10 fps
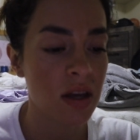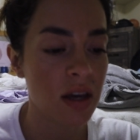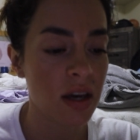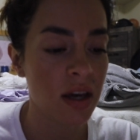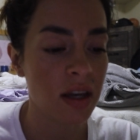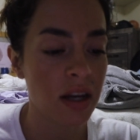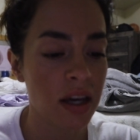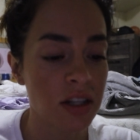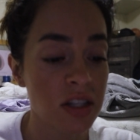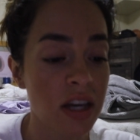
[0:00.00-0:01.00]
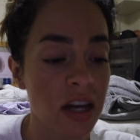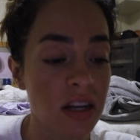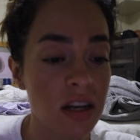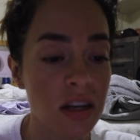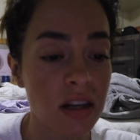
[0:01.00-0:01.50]
And I just had
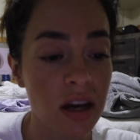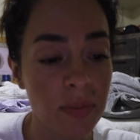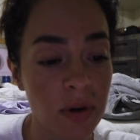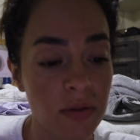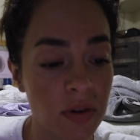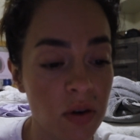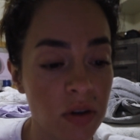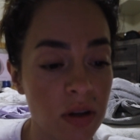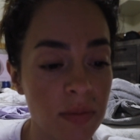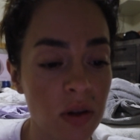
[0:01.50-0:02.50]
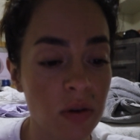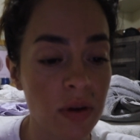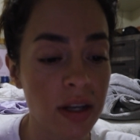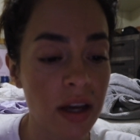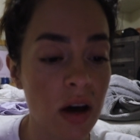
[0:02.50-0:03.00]
a cup of coconut milk
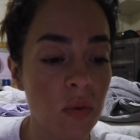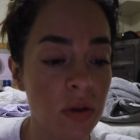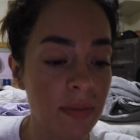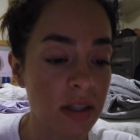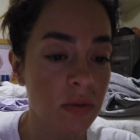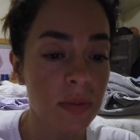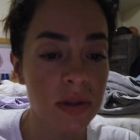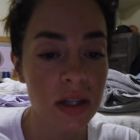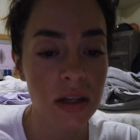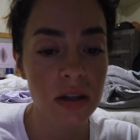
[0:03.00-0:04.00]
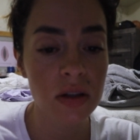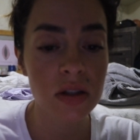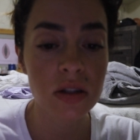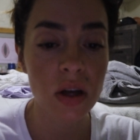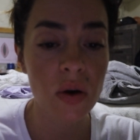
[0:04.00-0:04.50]
right now with my sweet potato,
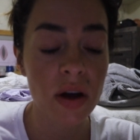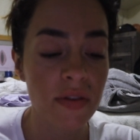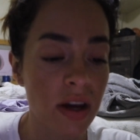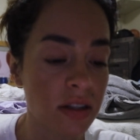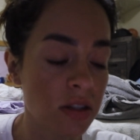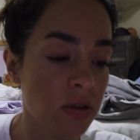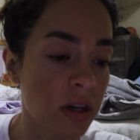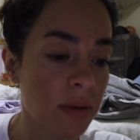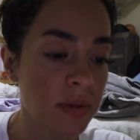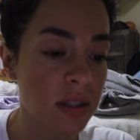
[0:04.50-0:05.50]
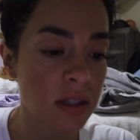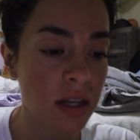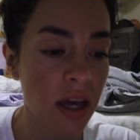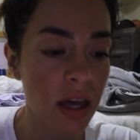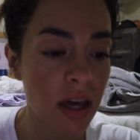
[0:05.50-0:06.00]
so I've had 2 cups
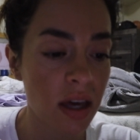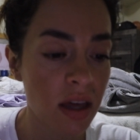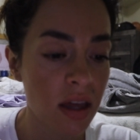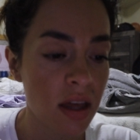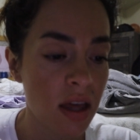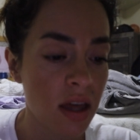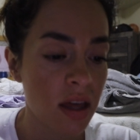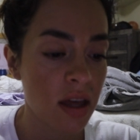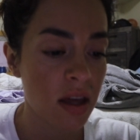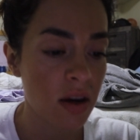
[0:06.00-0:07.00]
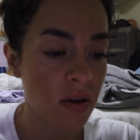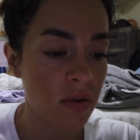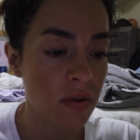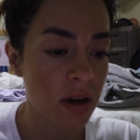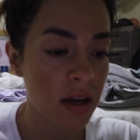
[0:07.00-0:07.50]
today.
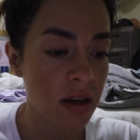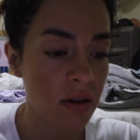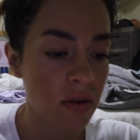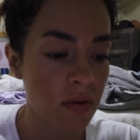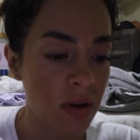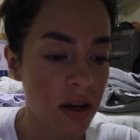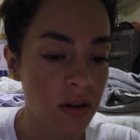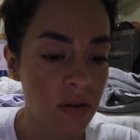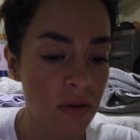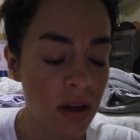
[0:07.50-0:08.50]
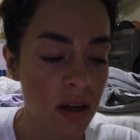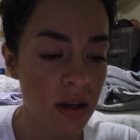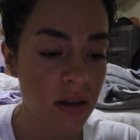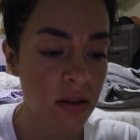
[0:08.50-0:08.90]
All right, all right, all right.